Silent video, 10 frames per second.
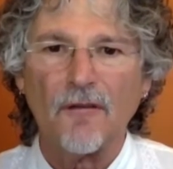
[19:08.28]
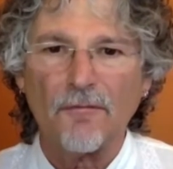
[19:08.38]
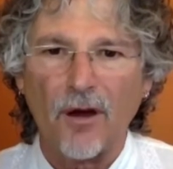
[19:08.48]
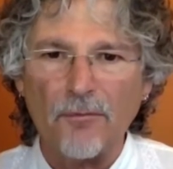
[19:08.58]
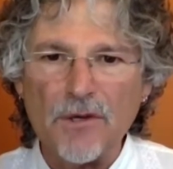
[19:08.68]

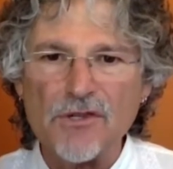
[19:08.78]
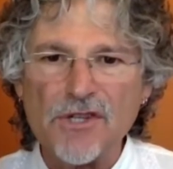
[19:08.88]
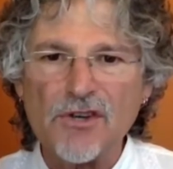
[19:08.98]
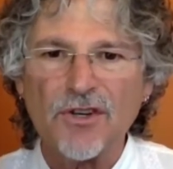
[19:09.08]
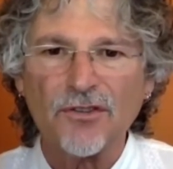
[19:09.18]
of
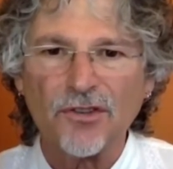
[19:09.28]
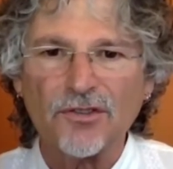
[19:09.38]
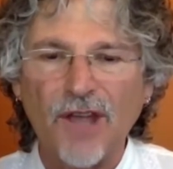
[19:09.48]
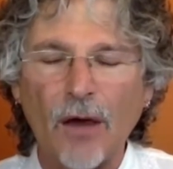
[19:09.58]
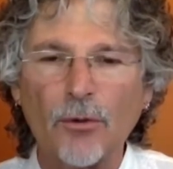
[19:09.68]
musicians and
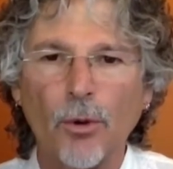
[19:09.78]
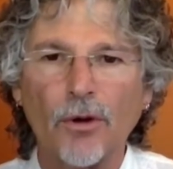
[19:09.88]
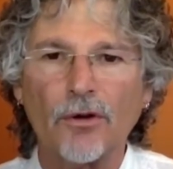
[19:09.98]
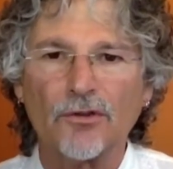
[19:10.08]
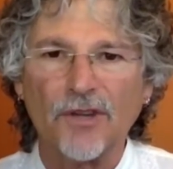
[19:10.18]
sound
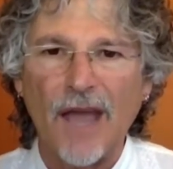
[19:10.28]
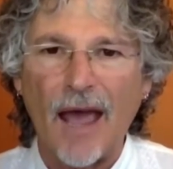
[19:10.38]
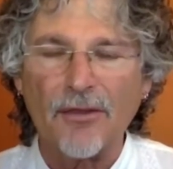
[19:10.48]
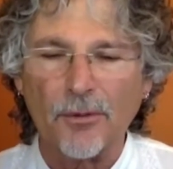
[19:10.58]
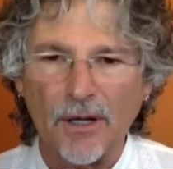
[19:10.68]
workers
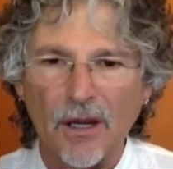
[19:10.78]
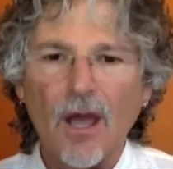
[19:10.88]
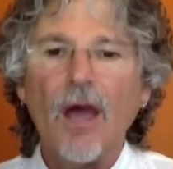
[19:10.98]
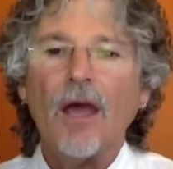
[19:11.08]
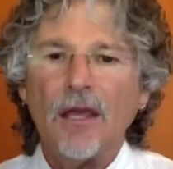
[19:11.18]
gathering,
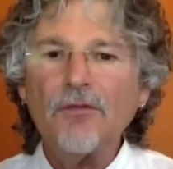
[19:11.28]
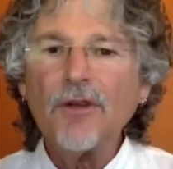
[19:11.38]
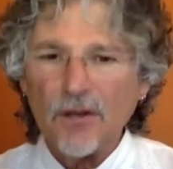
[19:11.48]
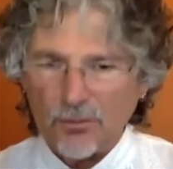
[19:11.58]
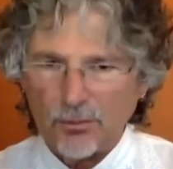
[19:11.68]

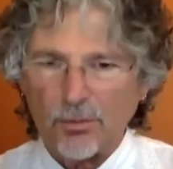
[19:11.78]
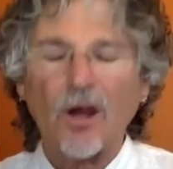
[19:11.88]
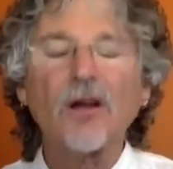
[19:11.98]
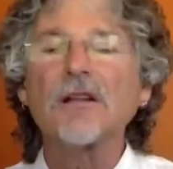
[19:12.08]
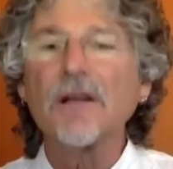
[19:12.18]
even if
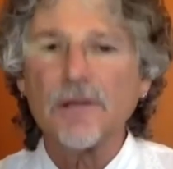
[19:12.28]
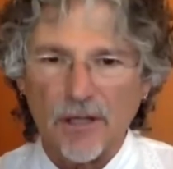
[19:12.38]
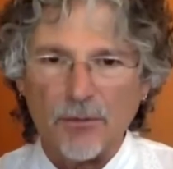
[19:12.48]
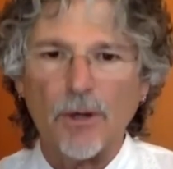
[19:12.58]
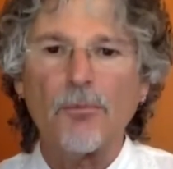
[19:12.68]

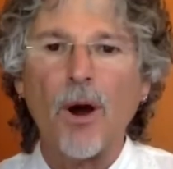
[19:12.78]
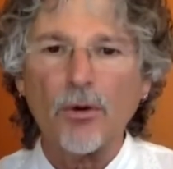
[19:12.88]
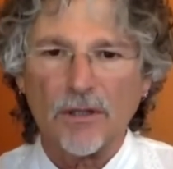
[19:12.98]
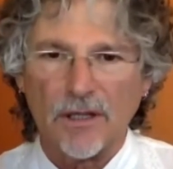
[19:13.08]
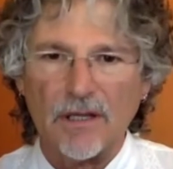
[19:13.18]
clearly
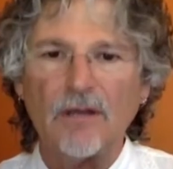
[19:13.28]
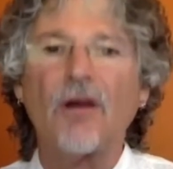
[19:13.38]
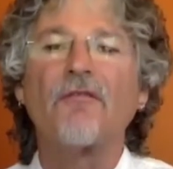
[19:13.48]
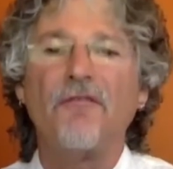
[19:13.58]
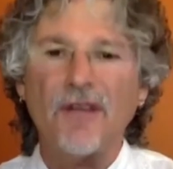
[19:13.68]

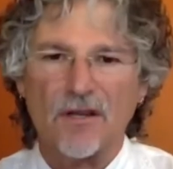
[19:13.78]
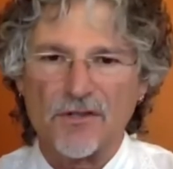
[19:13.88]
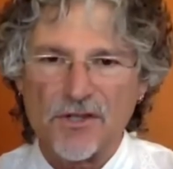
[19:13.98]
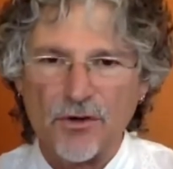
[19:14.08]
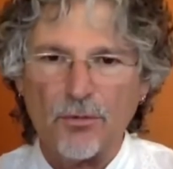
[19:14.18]
remotely via
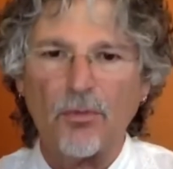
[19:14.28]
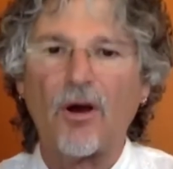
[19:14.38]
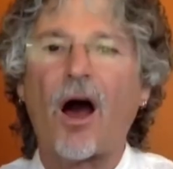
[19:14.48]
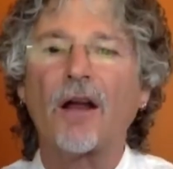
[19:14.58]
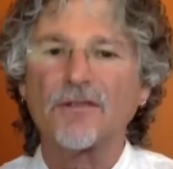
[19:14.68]
Zoom
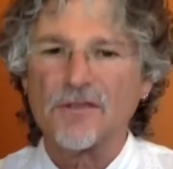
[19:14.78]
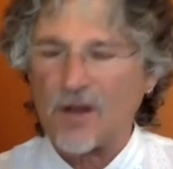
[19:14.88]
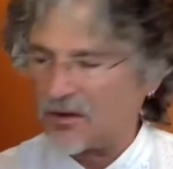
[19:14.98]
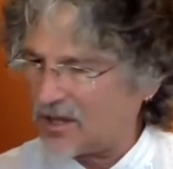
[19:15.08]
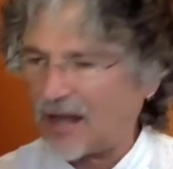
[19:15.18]
on
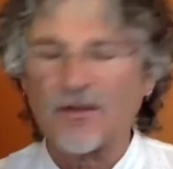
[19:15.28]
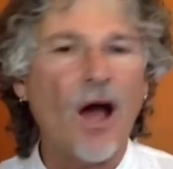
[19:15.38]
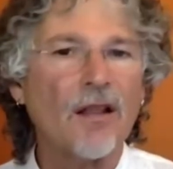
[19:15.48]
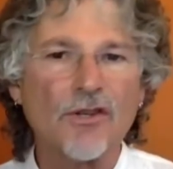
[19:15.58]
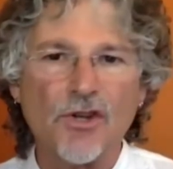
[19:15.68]

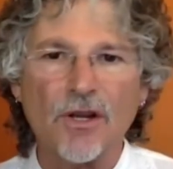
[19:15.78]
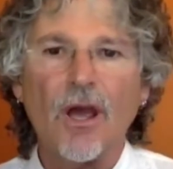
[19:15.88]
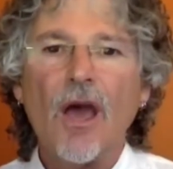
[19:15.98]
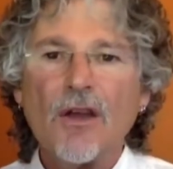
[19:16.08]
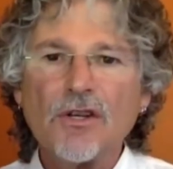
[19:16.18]

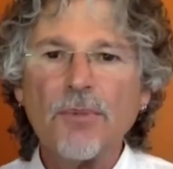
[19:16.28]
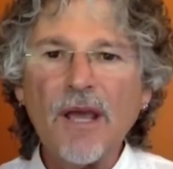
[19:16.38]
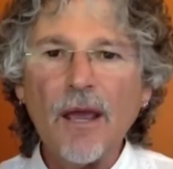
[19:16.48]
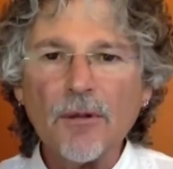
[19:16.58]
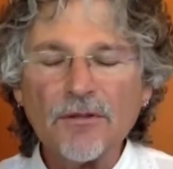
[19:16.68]
technology, to
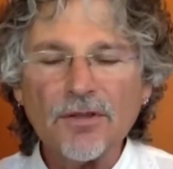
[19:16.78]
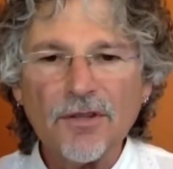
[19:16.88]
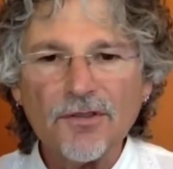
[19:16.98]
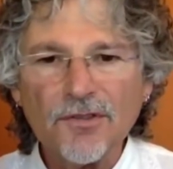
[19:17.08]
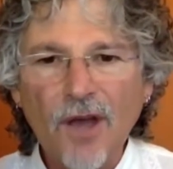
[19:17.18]
be able to
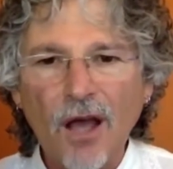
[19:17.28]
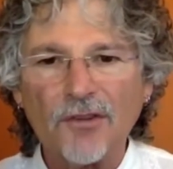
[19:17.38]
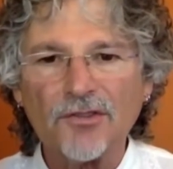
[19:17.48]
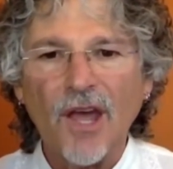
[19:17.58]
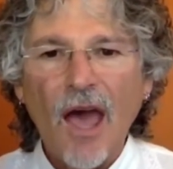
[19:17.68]

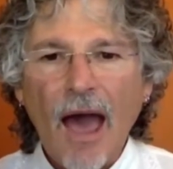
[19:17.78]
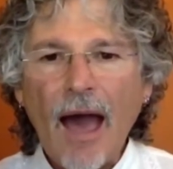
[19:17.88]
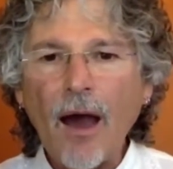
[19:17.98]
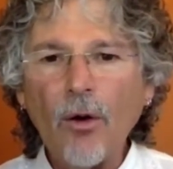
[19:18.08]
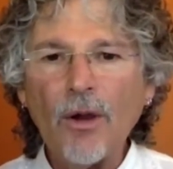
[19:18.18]
discuss
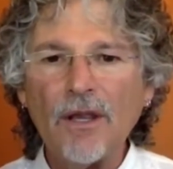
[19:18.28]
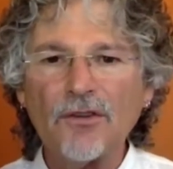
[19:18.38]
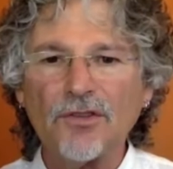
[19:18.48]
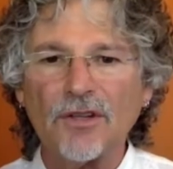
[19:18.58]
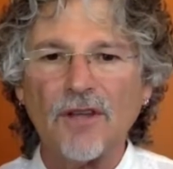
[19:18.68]
how
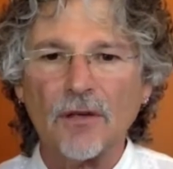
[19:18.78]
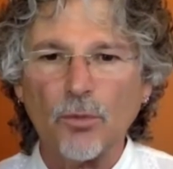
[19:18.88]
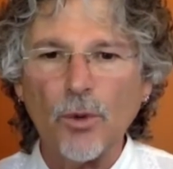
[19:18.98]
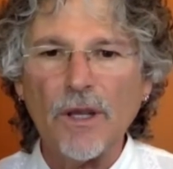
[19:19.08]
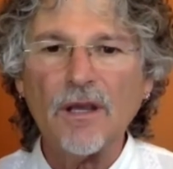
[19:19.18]
is it
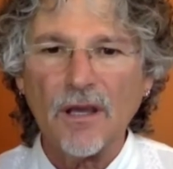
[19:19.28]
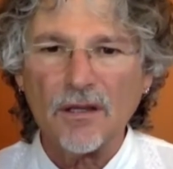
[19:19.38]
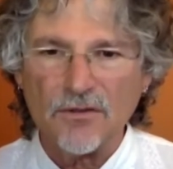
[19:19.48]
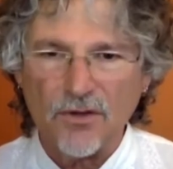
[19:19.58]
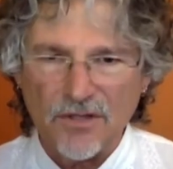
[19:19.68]
that we
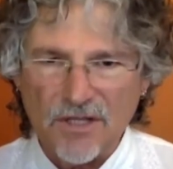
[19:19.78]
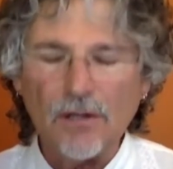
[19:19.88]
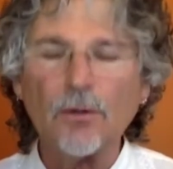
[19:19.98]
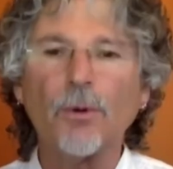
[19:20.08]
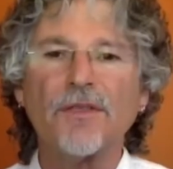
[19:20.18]
can
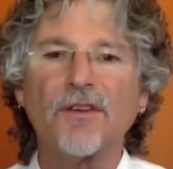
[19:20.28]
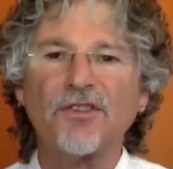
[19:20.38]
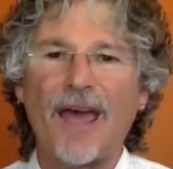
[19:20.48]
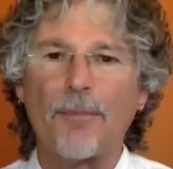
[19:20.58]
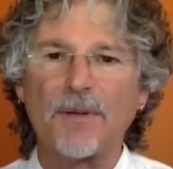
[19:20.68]
deal with
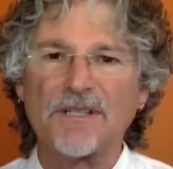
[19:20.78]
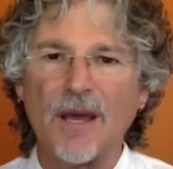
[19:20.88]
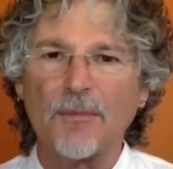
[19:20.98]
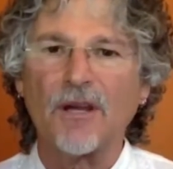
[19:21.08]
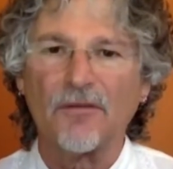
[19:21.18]
this
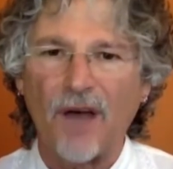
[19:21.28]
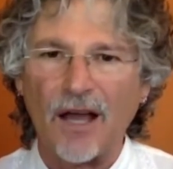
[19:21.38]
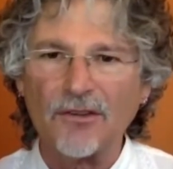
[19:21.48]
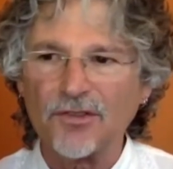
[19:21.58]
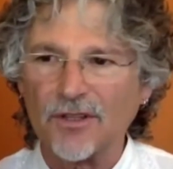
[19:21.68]
epidemic of
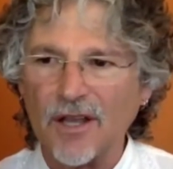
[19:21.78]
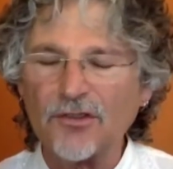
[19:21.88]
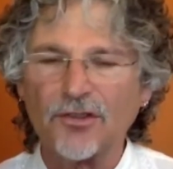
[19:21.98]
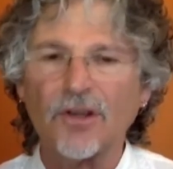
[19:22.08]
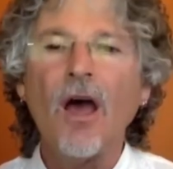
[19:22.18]

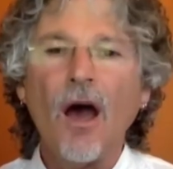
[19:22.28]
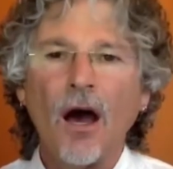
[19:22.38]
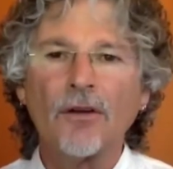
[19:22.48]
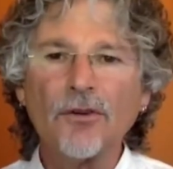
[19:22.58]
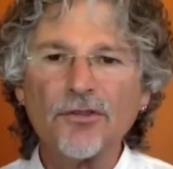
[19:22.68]
isolation,
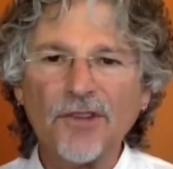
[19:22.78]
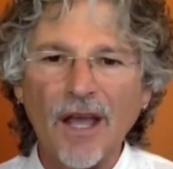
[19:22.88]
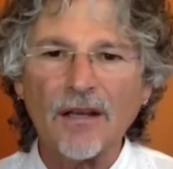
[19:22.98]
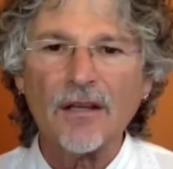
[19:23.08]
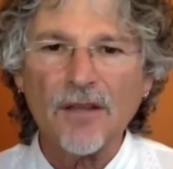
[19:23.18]

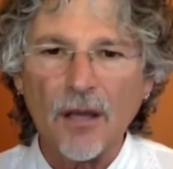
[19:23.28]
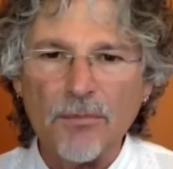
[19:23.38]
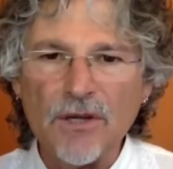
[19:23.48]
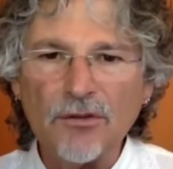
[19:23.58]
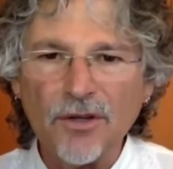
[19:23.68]
understanding that
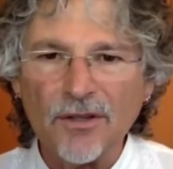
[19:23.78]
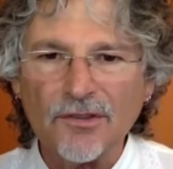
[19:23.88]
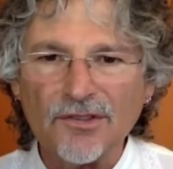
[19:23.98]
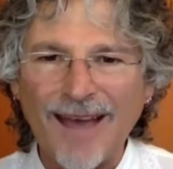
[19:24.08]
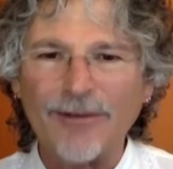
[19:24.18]
music
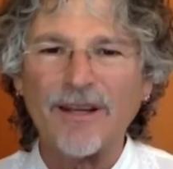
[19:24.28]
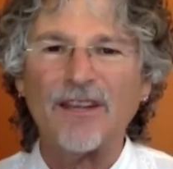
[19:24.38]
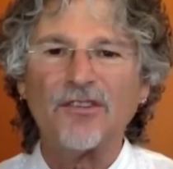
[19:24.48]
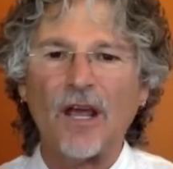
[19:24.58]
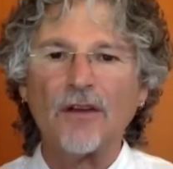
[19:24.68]
and sound
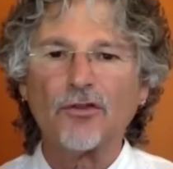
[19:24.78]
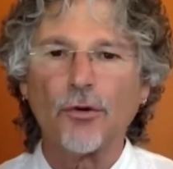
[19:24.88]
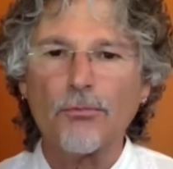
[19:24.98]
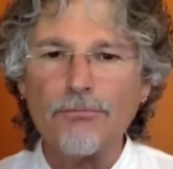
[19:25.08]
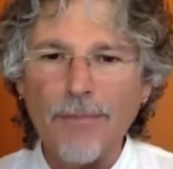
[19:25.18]
is a
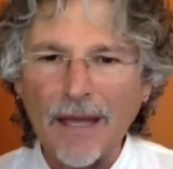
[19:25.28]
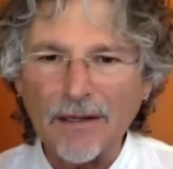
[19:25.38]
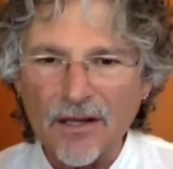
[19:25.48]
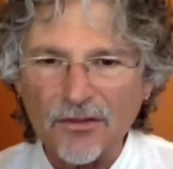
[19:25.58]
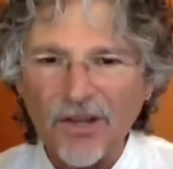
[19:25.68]

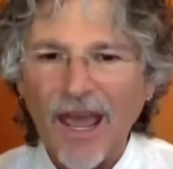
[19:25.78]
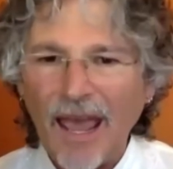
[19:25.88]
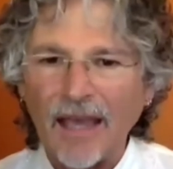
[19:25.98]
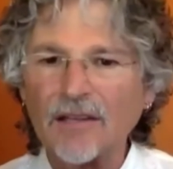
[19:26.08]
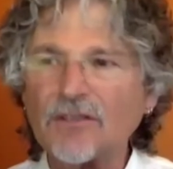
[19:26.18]
tremendous
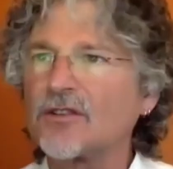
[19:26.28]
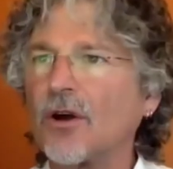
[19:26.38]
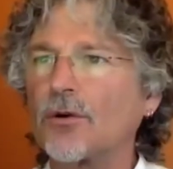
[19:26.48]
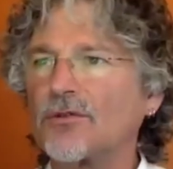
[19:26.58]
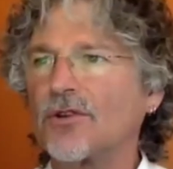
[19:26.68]

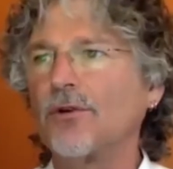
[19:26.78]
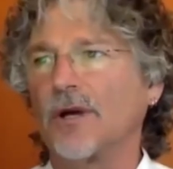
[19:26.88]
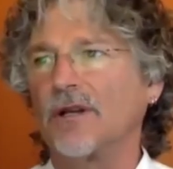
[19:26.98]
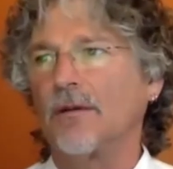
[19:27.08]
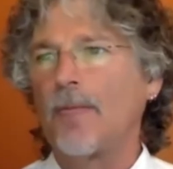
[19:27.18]
antidote to
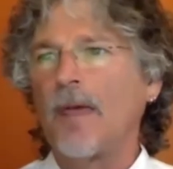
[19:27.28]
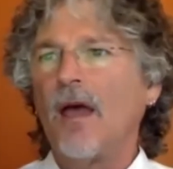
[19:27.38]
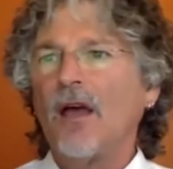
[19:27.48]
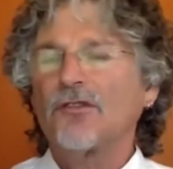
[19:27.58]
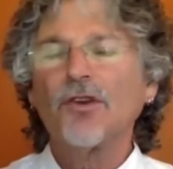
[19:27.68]
it.
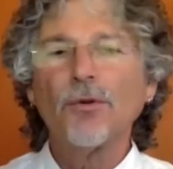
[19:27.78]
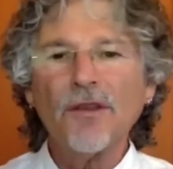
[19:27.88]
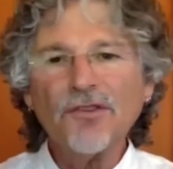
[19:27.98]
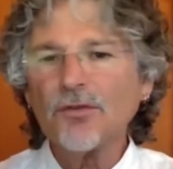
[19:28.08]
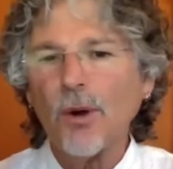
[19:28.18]
So
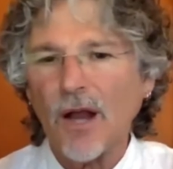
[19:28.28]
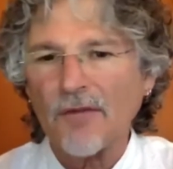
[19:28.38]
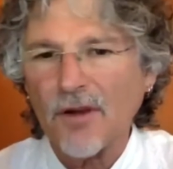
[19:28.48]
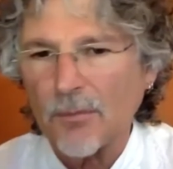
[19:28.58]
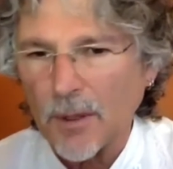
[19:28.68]
this is what
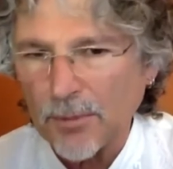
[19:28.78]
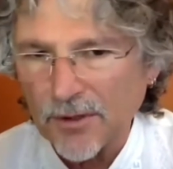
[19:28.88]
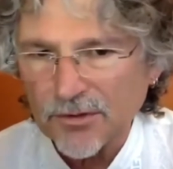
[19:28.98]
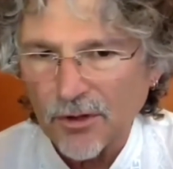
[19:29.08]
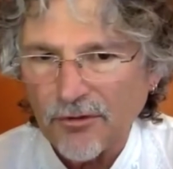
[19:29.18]
I've come up
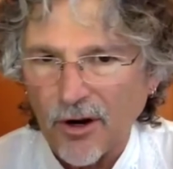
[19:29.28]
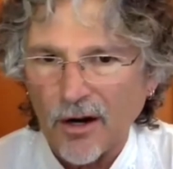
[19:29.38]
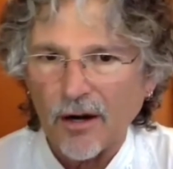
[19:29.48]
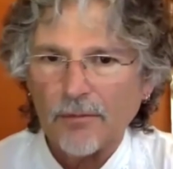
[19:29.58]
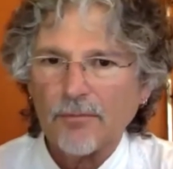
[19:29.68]
with so
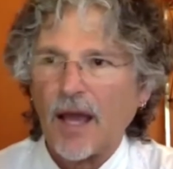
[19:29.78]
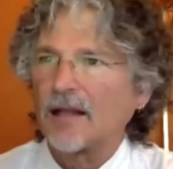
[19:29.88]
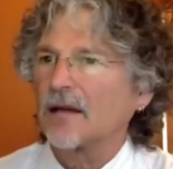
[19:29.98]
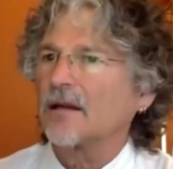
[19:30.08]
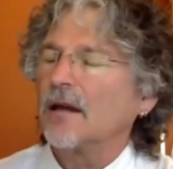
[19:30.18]
far,
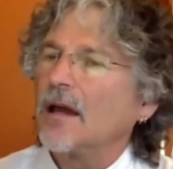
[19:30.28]
Alec.